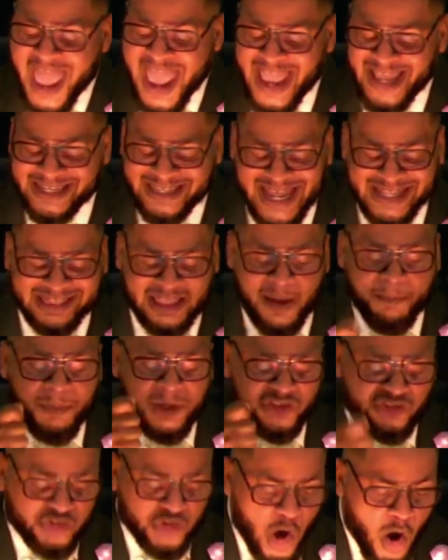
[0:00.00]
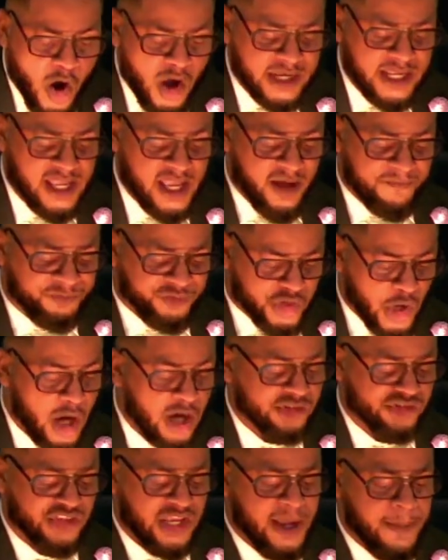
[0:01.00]
and that the majority of
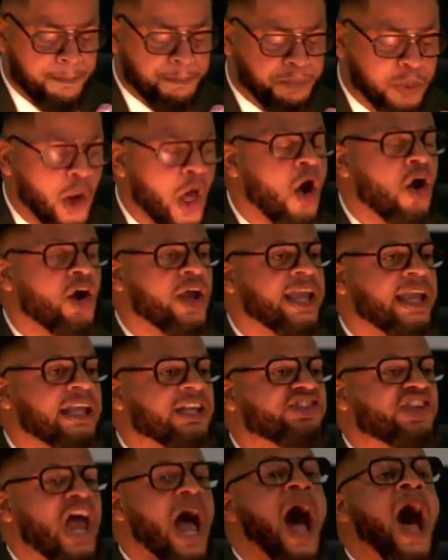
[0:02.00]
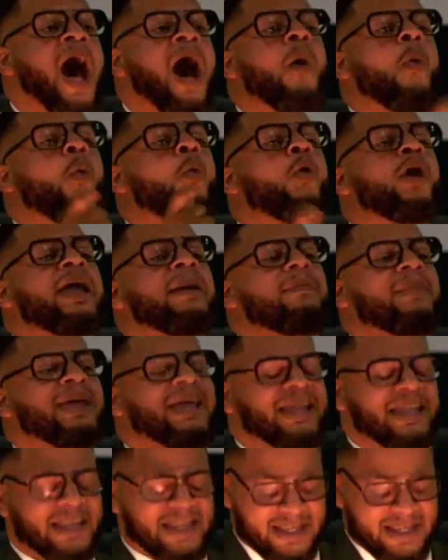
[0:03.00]
church employees are women.